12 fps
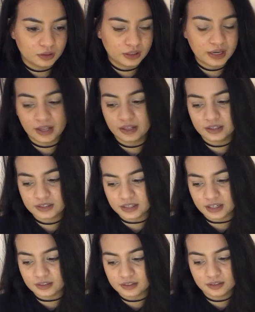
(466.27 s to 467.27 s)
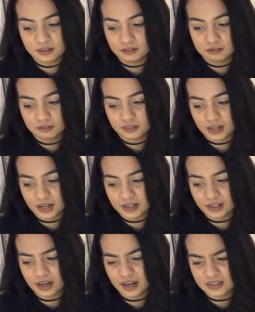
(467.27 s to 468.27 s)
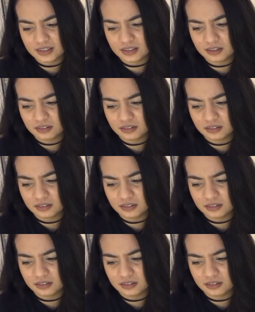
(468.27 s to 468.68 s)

yeah, that's it. I guess,